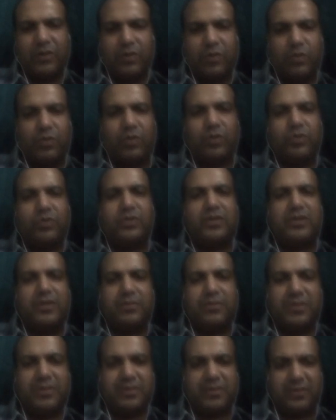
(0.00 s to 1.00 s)
Go to the
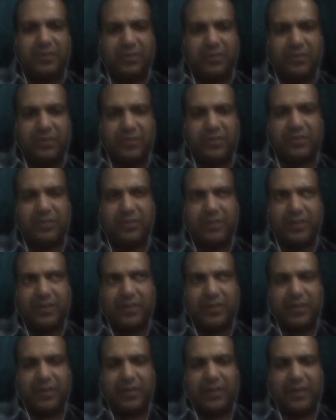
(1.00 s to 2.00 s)
image search
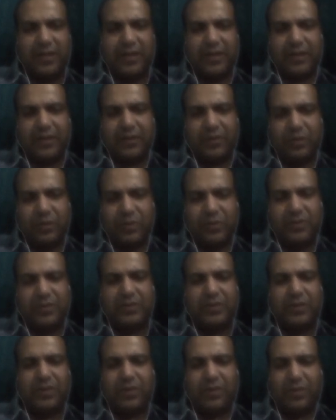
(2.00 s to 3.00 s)
and you'll
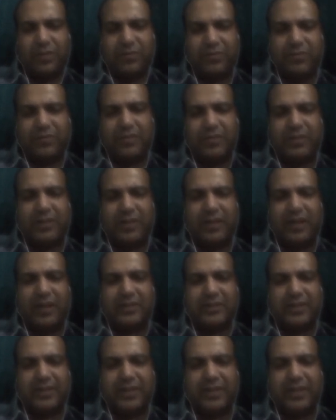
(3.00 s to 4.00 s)
see a lot of
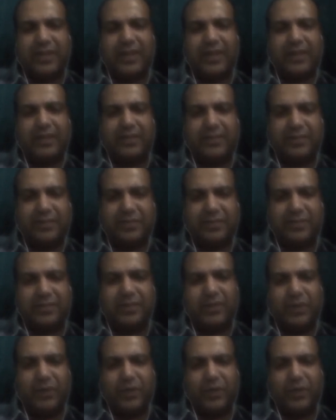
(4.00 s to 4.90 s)
classic ads